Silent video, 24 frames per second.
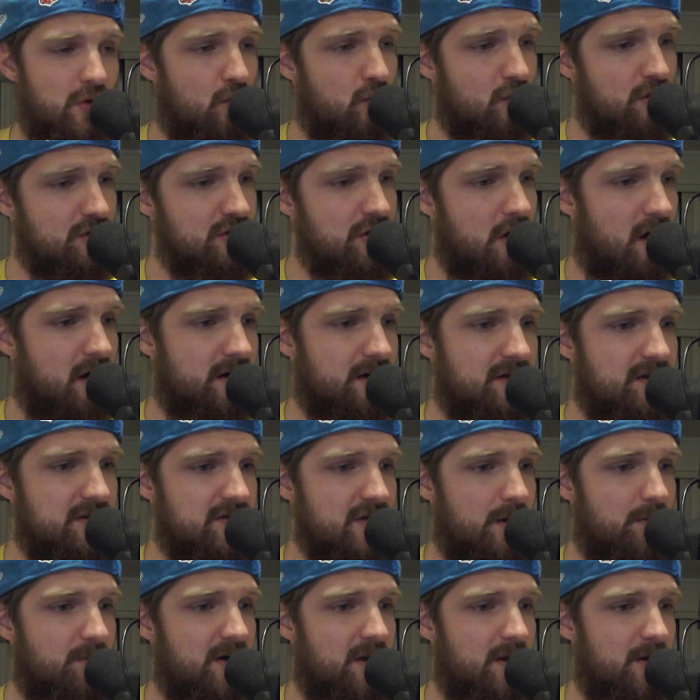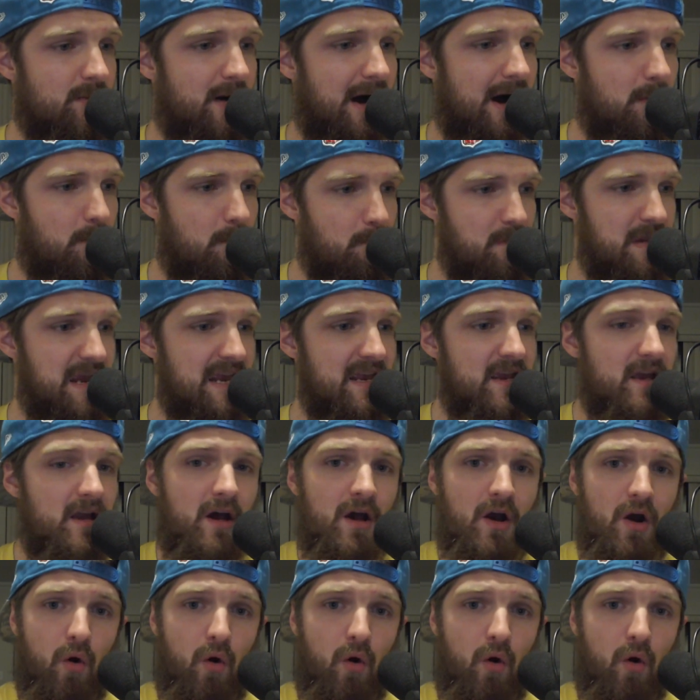or talking to somebody about me,